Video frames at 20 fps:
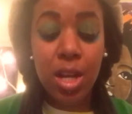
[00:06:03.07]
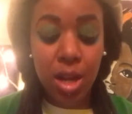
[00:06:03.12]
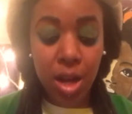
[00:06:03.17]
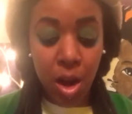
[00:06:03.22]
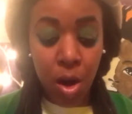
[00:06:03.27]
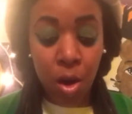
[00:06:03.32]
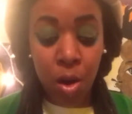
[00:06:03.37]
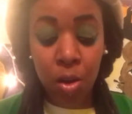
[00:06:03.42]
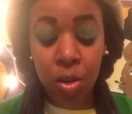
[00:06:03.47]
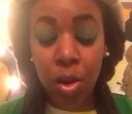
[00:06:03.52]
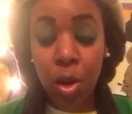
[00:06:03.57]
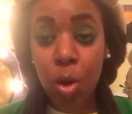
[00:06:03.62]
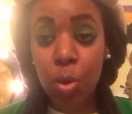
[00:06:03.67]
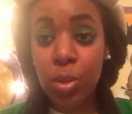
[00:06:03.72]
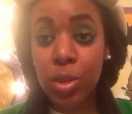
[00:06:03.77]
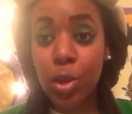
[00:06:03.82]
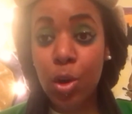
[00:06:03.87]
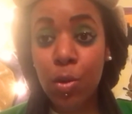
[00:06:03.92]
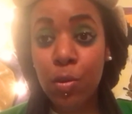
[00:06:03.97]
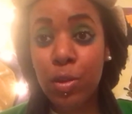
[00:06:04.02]
Along
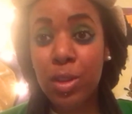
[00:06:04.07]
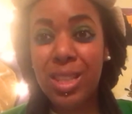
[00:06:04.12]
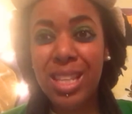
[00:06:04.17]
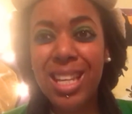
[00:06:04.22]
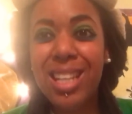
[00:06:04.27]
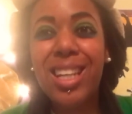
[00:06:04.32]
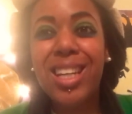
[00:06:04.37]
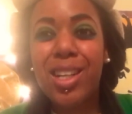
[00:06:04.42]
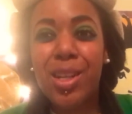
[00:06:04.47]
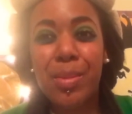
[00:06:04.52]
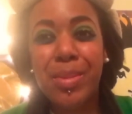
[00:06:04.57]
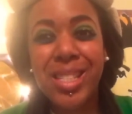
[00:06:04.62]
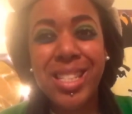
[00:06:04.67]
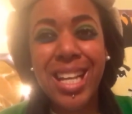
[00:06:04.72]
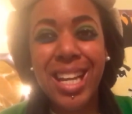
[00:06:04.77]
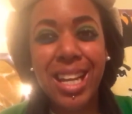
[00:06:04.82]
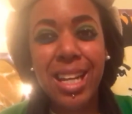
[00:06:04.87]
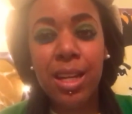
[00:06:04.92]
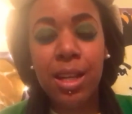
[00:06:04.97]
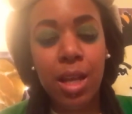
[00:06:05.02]
with overthinking comes
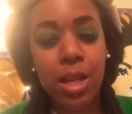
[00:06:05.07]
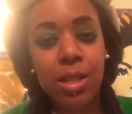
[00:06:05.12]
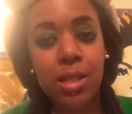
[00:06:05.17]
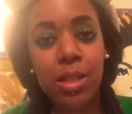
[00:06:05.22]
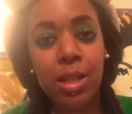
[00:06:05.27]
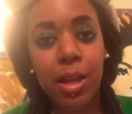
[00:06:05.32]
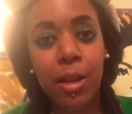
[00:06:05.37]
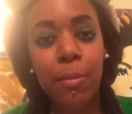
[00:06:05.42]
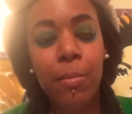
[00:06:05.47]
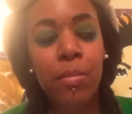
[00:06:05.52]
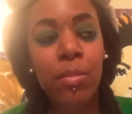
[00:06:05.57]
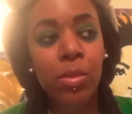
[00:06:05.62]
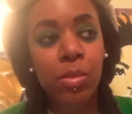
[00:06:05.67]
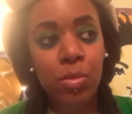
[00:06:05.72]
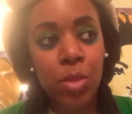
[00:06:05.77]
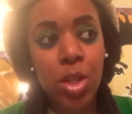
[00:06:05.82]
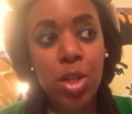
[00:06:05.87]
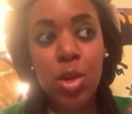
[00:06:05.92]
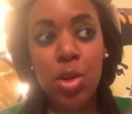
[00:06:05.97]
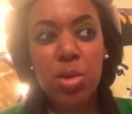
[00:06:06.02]
second guessing.
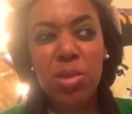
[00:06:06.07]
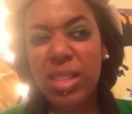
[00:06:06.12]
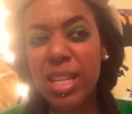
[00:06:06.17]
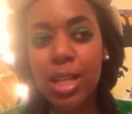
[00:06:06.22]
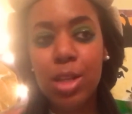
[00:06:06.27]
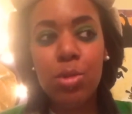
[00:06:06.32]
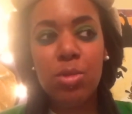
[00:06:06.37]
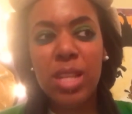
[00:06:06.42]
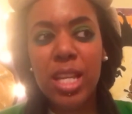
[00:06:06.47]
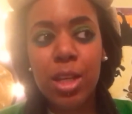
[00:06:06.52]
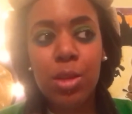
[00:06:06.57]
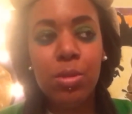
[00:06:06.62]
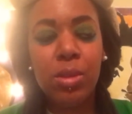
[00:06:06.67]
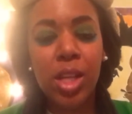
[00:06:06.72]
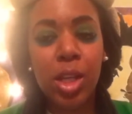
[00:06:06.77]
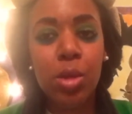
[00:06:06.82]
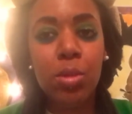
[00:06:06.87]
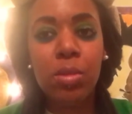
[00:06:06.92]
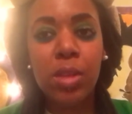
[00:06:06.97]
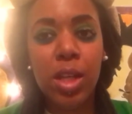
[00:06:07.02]
You think,
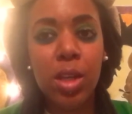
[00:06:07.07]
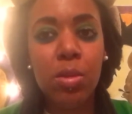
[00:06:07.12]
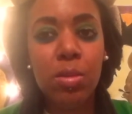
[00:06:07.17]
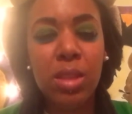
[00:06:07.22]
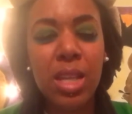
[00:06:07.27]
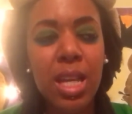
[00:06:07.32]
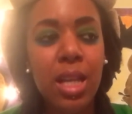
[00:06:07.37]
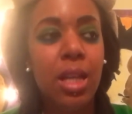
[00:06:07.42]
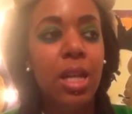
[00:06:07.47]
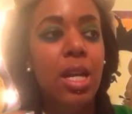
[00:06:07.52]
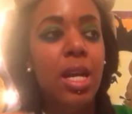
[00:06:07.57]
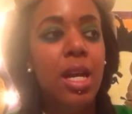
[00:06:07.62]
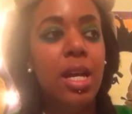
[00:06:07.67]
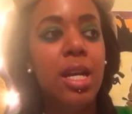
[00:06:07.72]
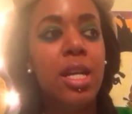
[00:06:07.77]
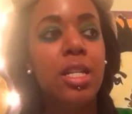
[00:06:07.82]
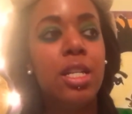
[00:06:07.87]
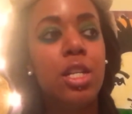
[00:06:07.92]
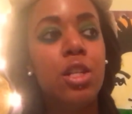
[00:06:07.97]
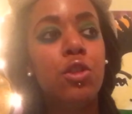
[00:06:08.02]

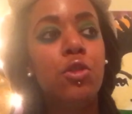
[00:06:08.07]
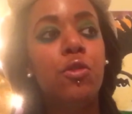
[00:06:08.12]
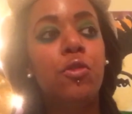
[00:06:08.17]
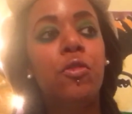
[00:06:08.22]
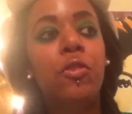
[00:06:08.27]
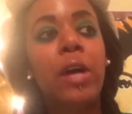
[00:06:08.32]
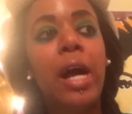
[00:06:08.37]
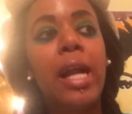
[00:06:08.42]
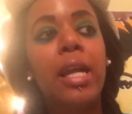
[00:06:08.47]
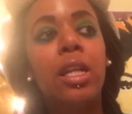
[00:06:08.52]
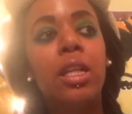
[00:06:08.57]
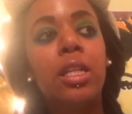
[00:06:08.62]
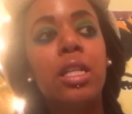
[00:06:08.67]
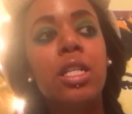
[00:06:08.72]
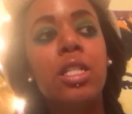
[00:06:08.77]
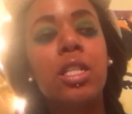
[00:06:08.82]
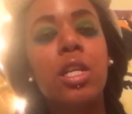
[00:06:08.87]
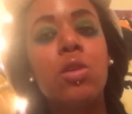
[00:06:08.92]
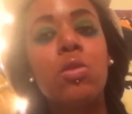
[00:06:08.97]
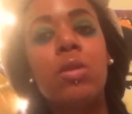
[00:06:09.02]
and then you finally,
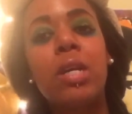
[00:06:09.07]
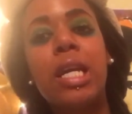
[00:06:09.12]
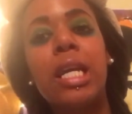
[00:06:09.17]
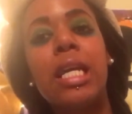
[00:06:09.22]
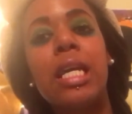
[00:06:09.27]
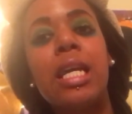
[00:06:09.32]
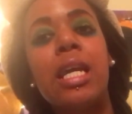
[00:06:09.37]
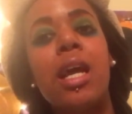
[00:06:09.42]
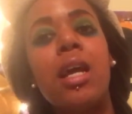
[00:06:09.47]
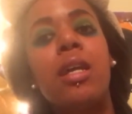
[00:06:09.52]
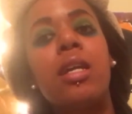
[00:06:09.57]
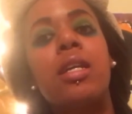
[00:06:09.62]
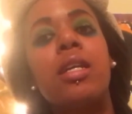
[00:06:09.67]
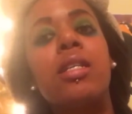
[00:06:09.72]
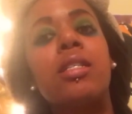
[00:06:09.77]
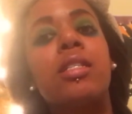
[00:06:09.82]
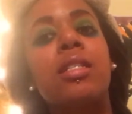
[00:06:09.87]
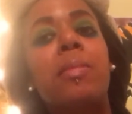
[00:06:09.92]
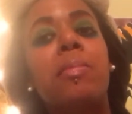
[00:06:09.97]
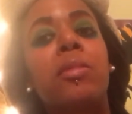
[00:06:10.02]
it's like, okay, I
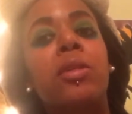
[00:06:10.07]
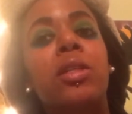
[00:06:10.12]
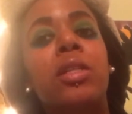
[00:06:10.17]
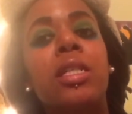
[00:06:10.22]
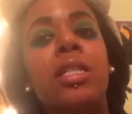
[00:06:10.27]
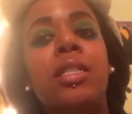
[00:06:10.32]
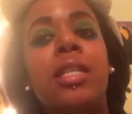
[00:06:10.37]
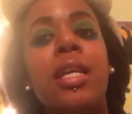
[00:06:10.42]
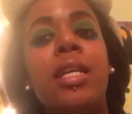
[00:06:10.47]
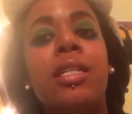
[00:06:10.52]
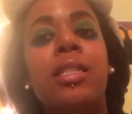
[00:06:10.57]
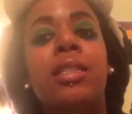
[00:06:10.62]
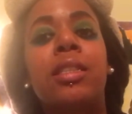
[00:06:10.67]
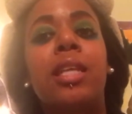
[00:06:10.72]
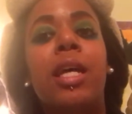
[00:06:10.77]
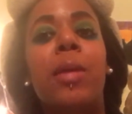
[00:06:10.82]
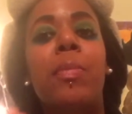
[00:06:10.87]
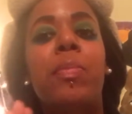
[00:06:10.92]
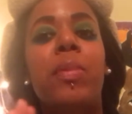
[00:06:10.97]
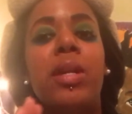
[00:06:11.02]
guess I'm going to take a
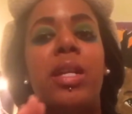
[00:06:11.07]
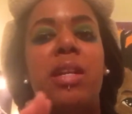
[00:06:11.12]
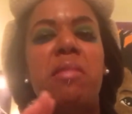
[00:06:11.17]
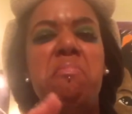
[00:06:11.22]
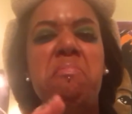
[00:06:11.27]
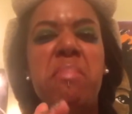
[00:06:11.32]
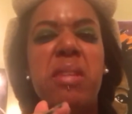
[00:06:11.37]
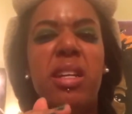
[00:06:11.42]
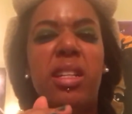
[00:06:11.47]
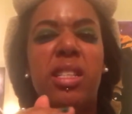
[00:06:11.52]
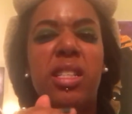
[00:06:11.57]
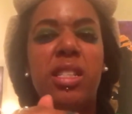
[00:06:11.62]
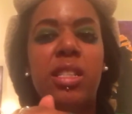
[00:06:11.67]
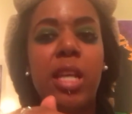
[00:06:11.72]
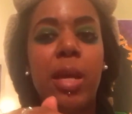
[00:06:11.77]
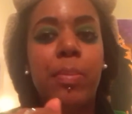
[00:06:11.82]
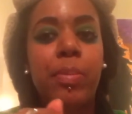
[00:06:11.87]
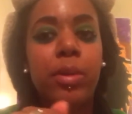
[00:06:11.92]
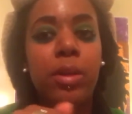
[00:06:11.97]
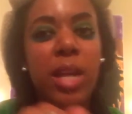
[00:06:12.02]
step, and in
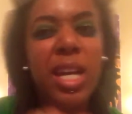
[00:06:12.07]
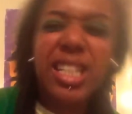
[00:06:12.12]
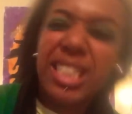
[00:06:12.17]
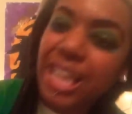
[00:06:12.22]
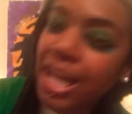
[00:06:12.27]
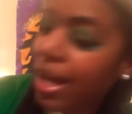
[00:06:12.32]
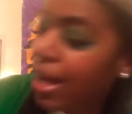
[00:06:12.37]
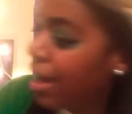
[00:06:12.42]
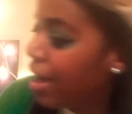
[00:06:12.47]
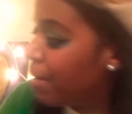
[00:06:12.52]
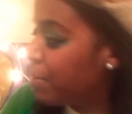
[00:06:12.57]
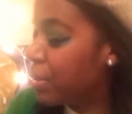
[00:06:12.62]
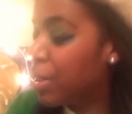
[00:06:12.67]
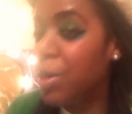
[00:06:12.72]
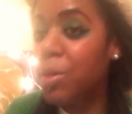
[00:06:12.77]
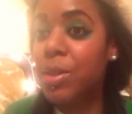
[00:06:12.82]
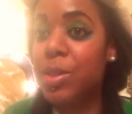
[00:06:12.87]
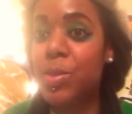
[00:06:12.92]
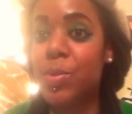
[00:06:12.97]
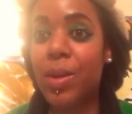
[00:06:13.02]
mid-step, you're like, nah, I'm going to
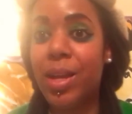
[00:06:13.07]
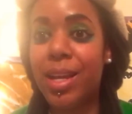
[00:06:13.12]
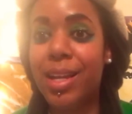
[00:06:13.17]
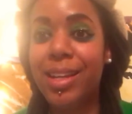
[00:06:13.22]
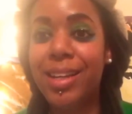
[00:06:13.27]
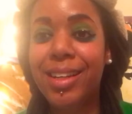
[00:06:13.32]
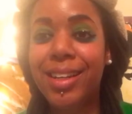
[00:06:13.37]
go this way.